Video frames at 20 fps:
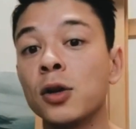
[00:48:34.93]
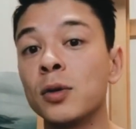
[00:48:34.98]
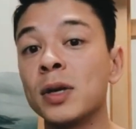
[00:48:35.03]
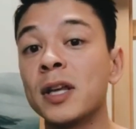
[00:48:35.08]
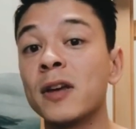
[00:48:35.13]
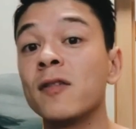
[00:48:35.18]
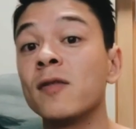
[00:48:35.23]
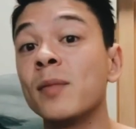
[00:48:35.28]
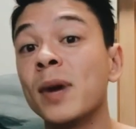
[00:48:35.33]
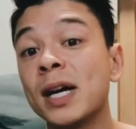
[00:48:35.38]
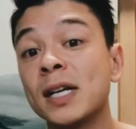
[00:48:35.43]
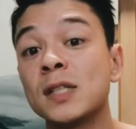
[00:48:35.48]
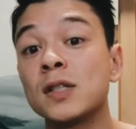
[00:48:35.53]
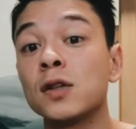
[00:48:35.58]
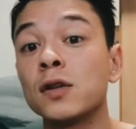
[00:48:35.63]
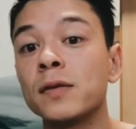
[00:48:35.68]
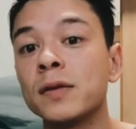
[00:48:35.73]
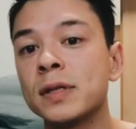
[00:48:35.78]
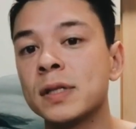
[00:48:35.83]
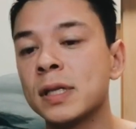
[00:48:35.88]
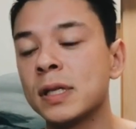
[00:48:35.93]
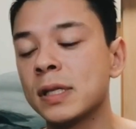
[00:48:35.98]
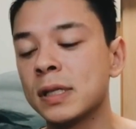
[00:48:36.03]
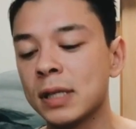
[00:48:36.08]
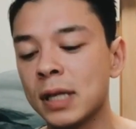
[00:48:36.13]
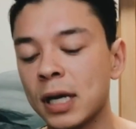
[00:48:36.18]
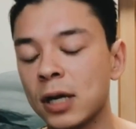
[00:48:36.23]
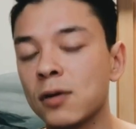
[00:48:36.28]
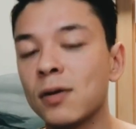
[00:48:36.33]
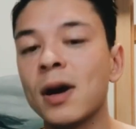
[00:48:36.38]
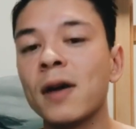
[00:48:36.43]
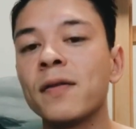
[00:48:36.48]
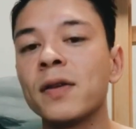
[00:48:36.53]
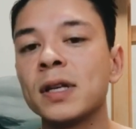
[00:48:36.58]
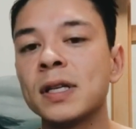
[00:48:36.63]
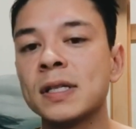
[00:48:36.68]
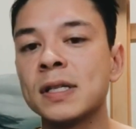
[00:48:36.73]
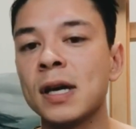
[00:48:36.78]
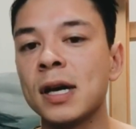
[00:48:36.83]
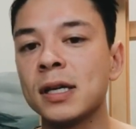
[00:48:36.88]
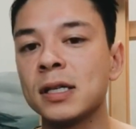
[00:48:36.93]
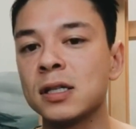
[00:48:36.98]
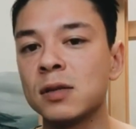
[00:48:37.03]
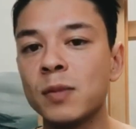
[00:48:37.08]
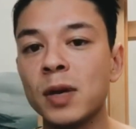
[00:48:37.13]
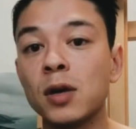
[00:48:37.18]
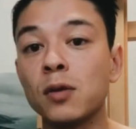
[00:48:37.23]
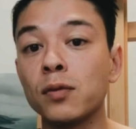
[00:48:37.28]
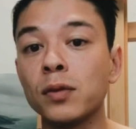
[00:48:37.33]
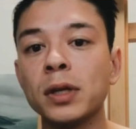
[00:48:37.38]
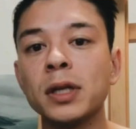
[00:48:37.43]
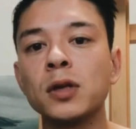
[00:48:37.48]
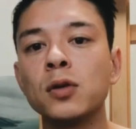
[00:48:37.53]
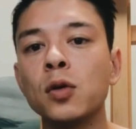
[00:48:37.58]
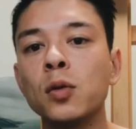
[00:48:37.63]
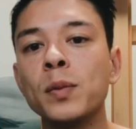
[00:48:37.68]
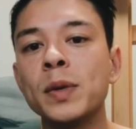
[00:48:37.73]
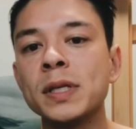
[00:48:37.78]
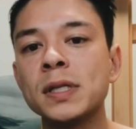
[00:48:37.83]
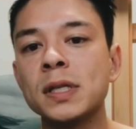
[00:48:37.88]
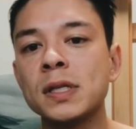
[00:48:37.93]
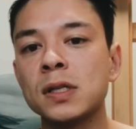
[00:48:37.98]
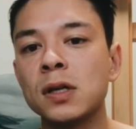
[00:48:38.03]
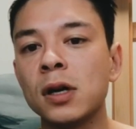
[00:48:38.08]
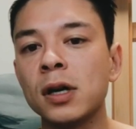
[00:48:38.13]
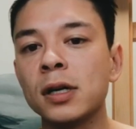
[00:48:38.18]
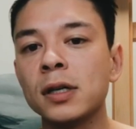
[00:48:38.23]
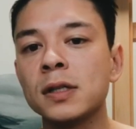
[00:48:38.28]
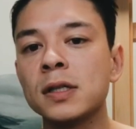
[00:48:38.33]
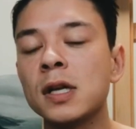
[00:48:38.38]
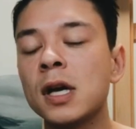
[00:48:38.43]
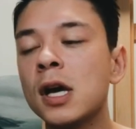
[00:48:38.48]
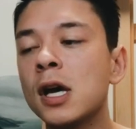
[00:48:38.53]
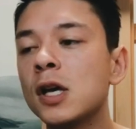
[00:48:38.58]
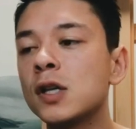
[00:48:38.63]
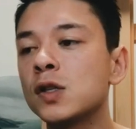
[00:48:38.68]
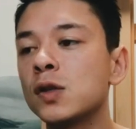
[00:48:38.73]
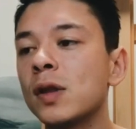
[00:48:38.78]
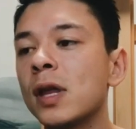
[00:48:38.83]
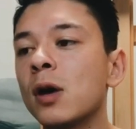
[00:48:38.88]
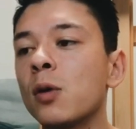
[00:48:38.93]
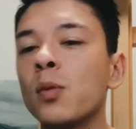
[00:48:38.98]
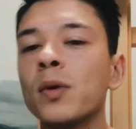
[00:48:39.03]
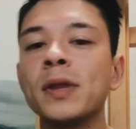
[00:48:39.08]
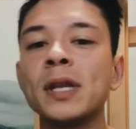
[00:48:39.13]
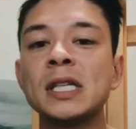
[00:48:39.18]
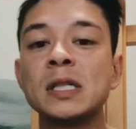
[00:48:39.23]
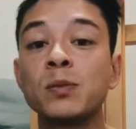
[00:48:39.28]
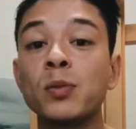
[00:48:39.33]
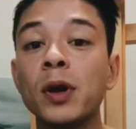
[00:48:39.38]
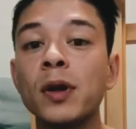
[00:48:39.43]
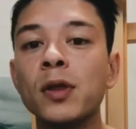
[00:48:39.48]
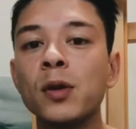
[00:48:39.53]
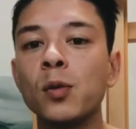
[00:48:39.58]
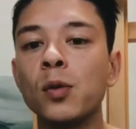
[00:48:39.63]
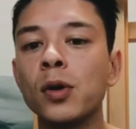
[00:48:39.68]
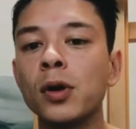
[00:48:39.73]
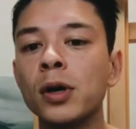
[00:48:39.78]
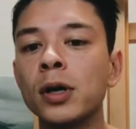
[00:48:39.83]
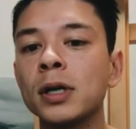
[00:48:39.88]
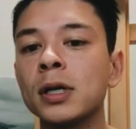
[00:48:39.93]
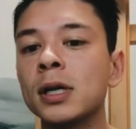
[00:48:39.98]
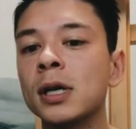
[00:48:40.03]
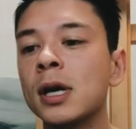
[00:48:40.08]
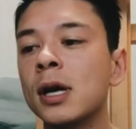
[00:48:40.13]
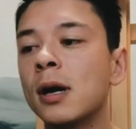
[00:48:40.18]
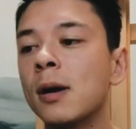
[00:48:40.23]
give my services like graphic design to make really cool business cards so that when they spread the word,